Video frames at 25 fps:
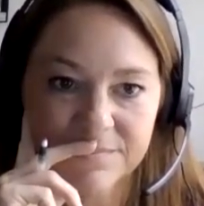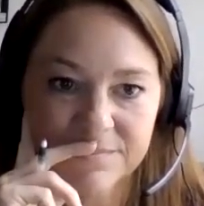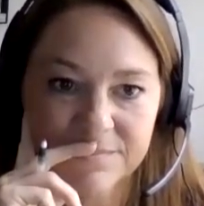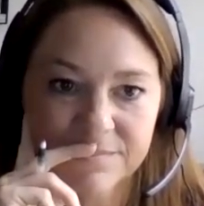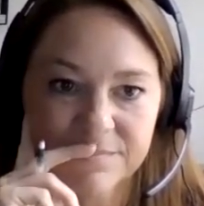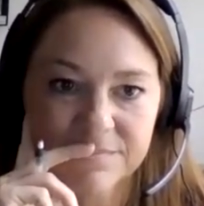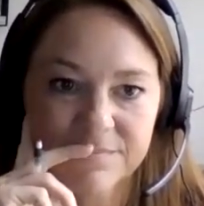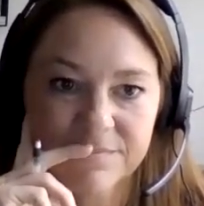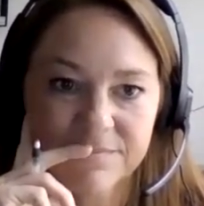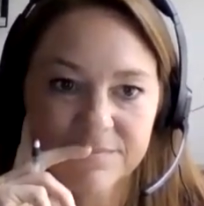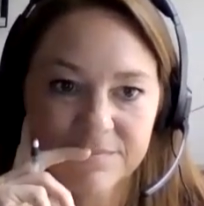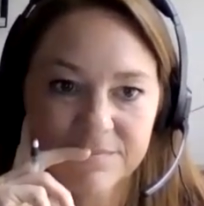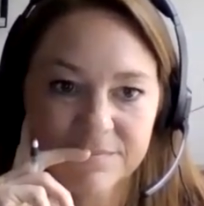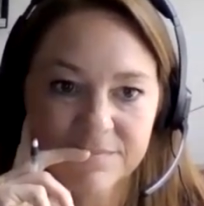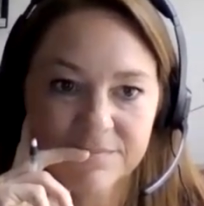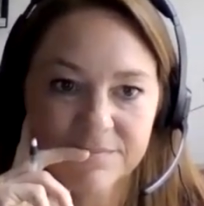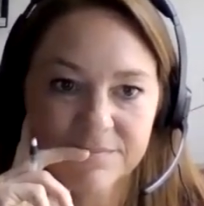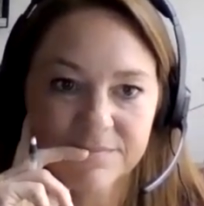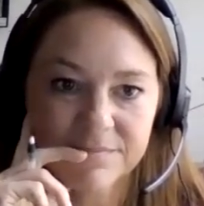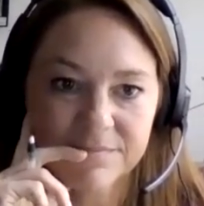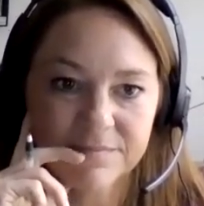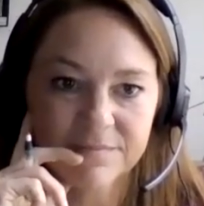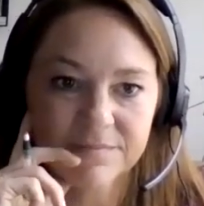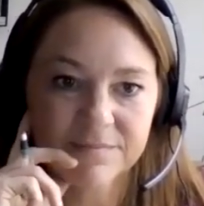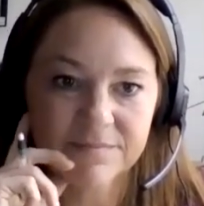
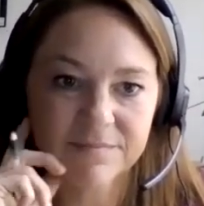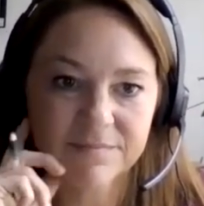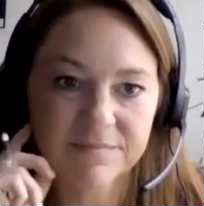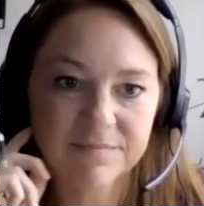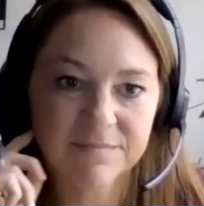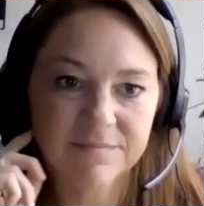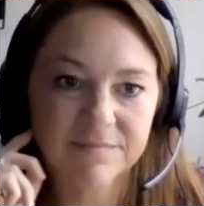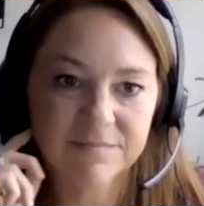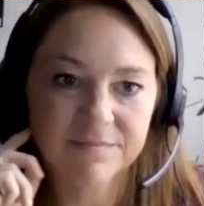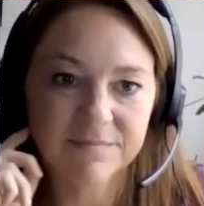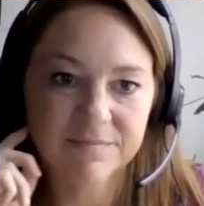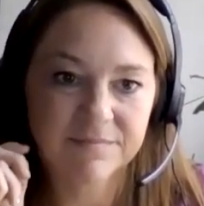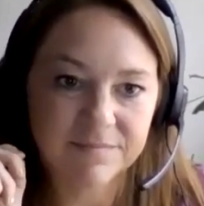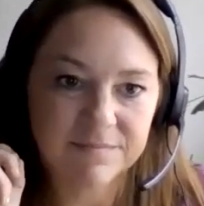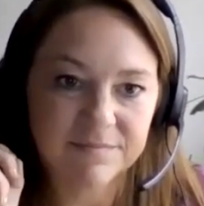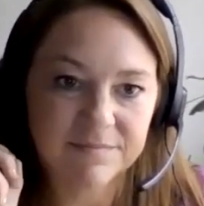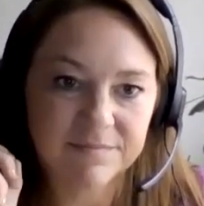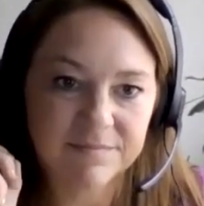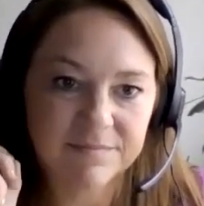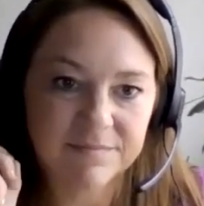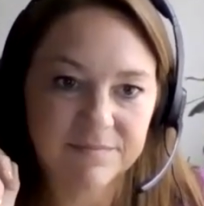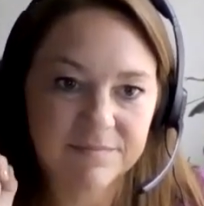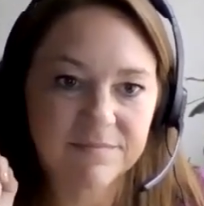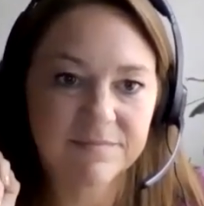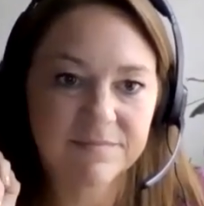
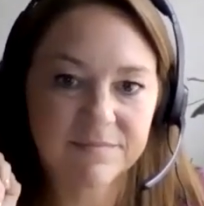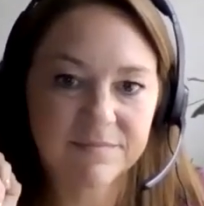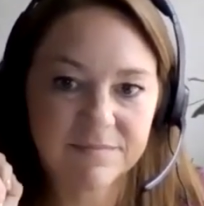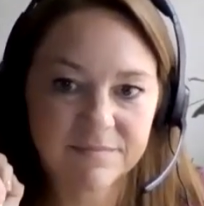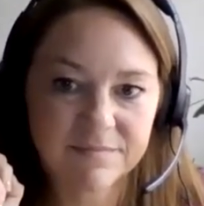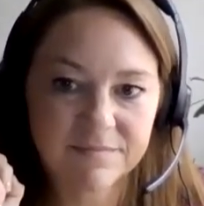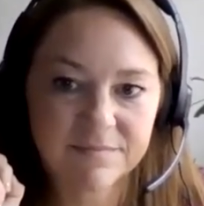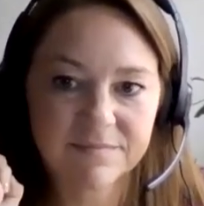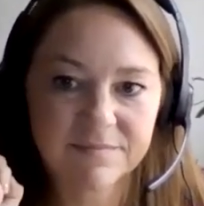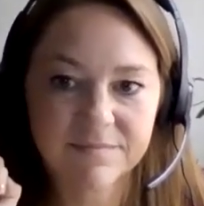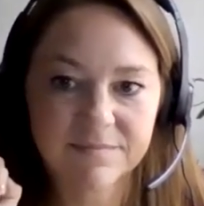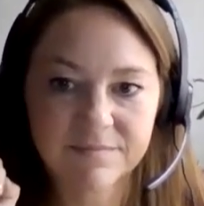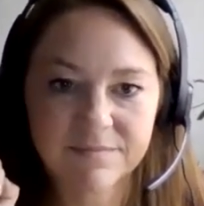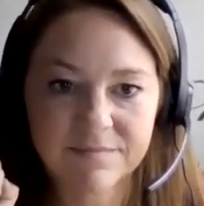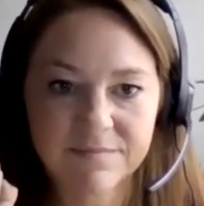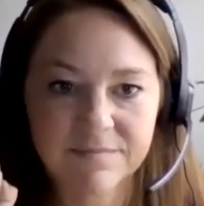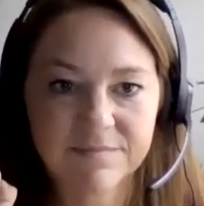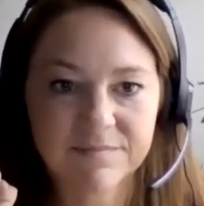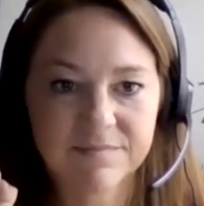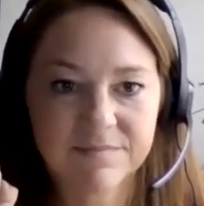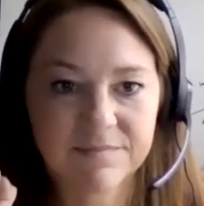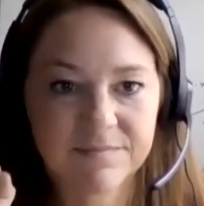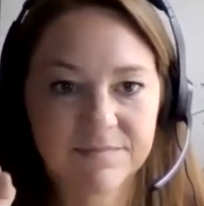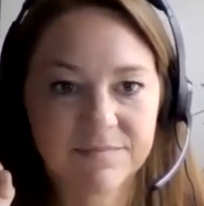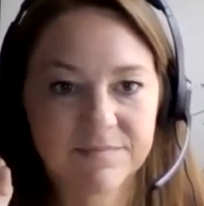
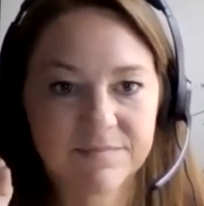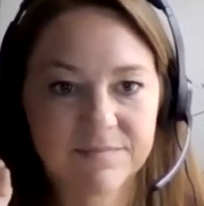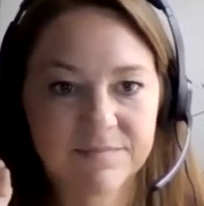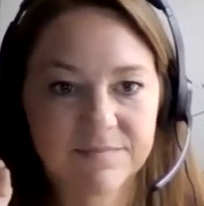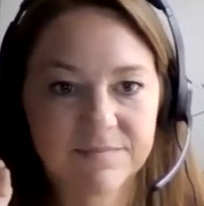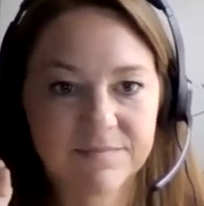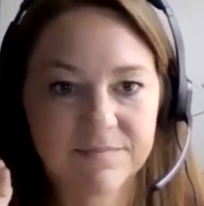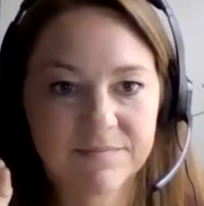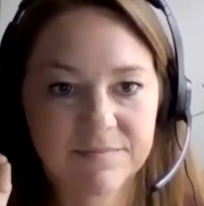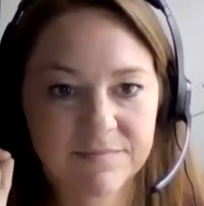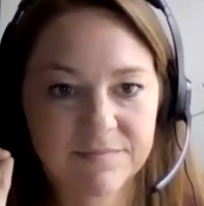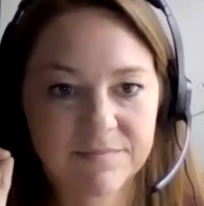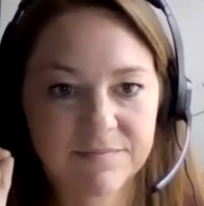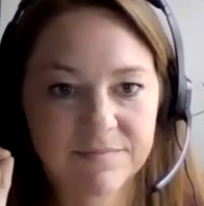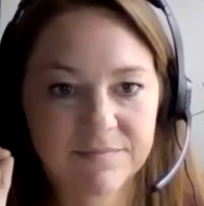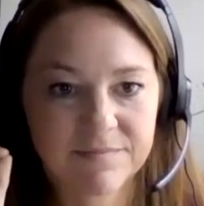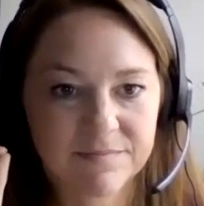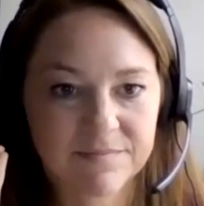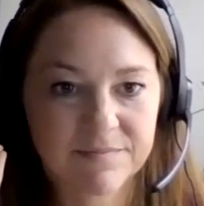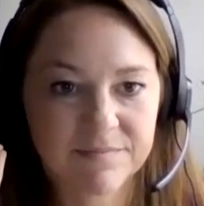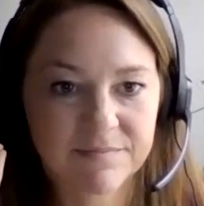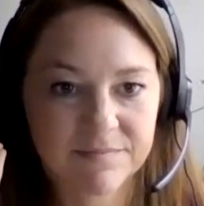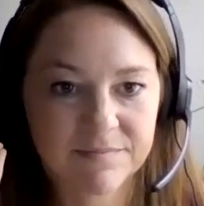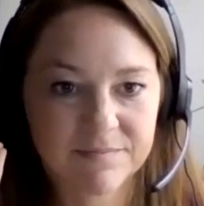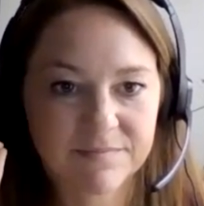
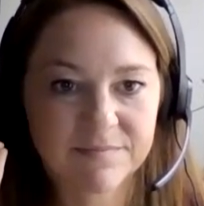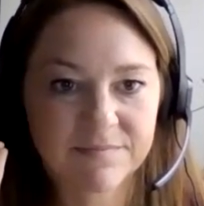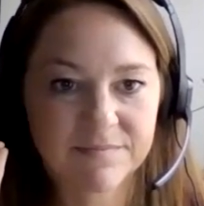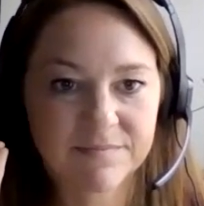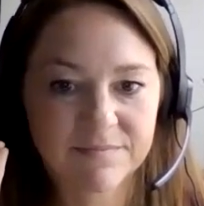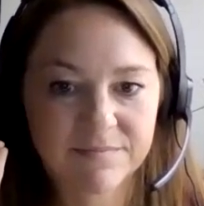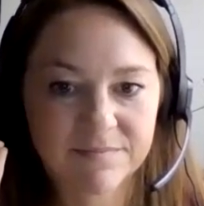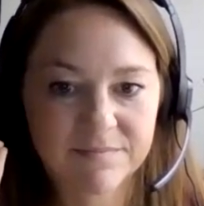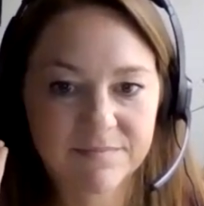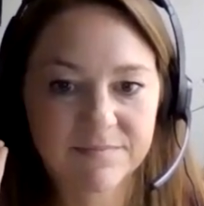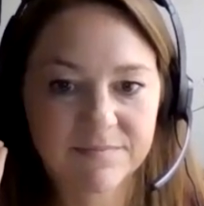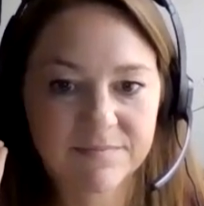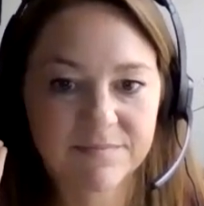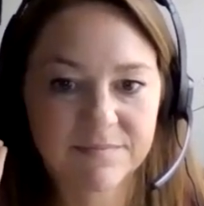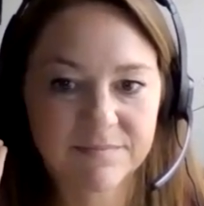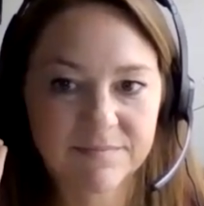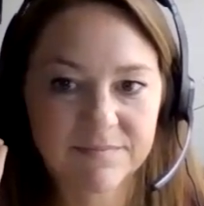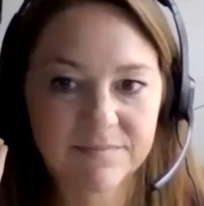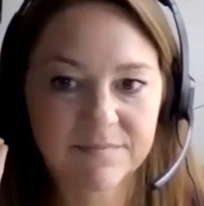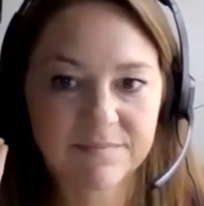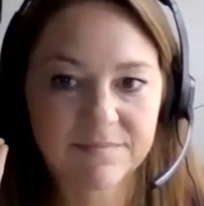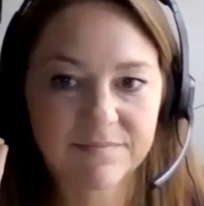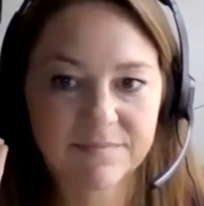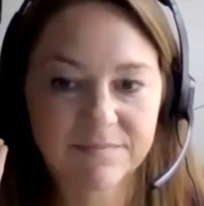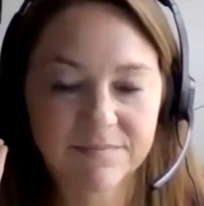
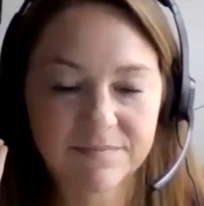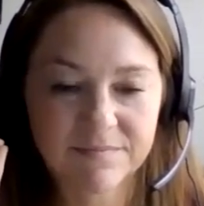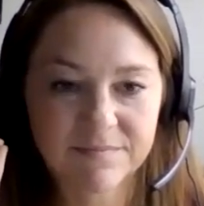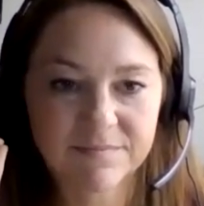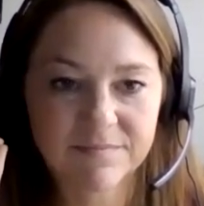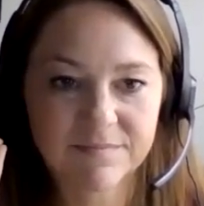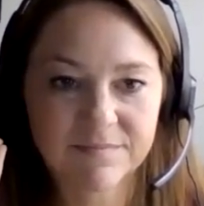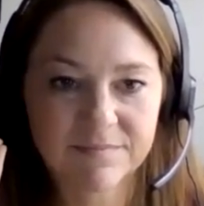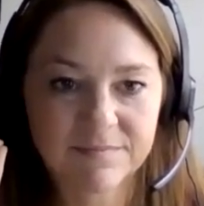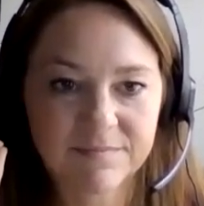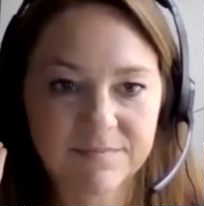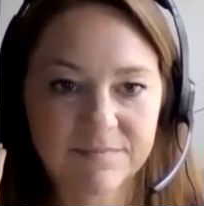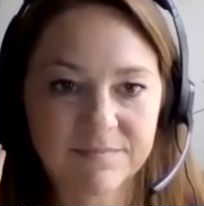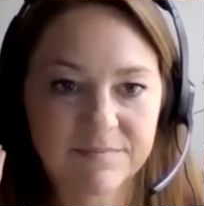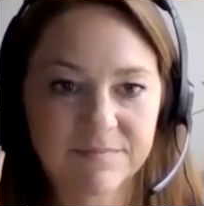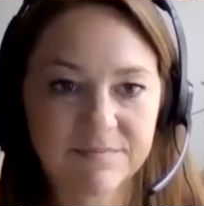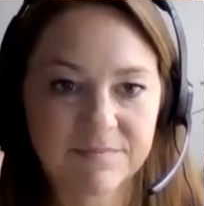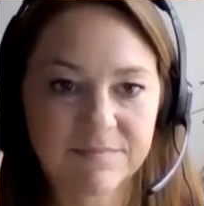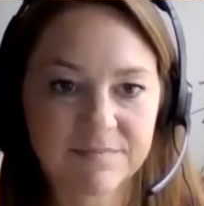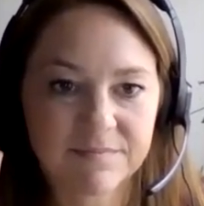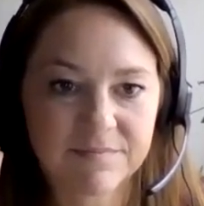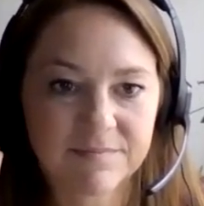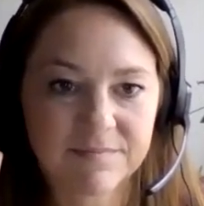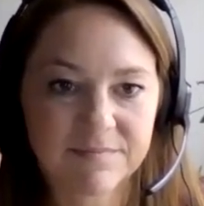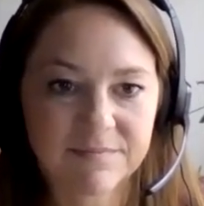
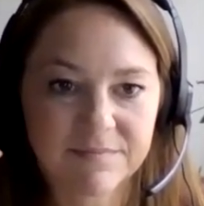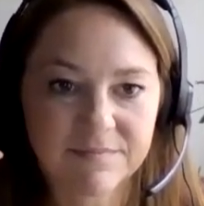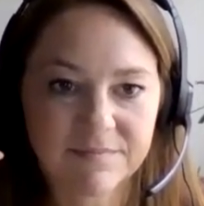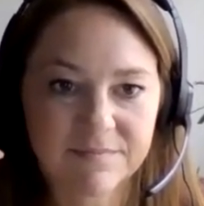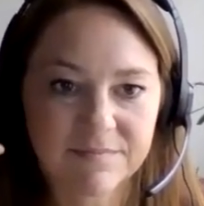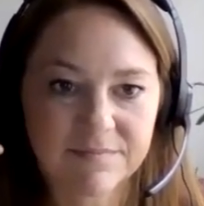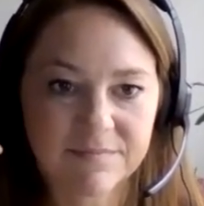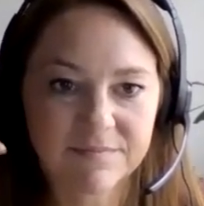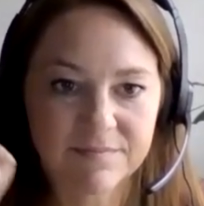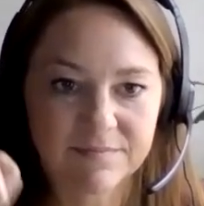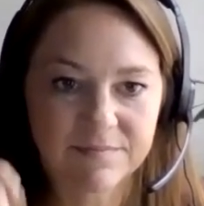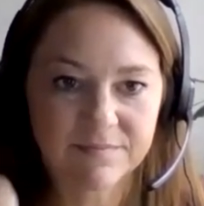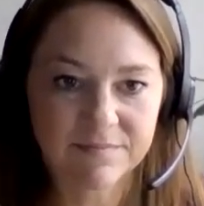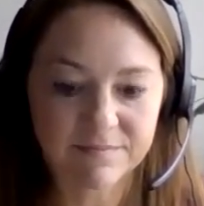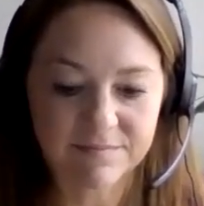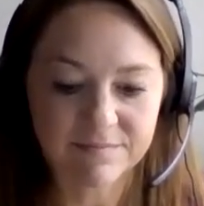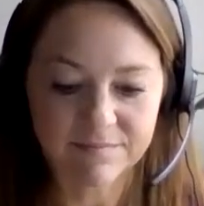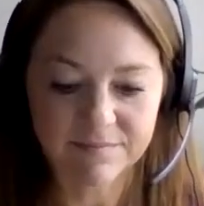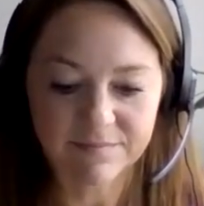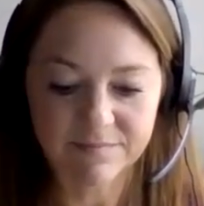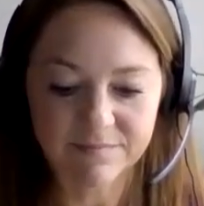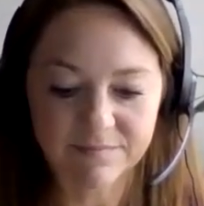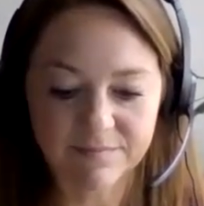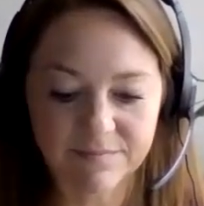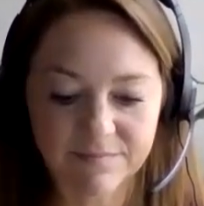
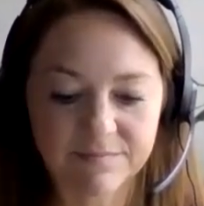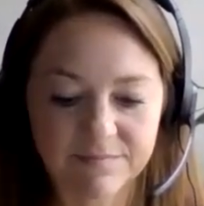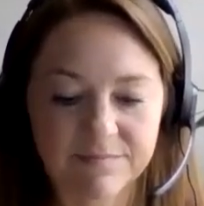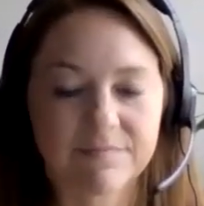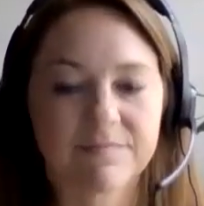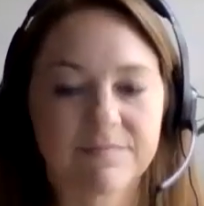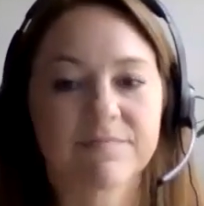[no speech]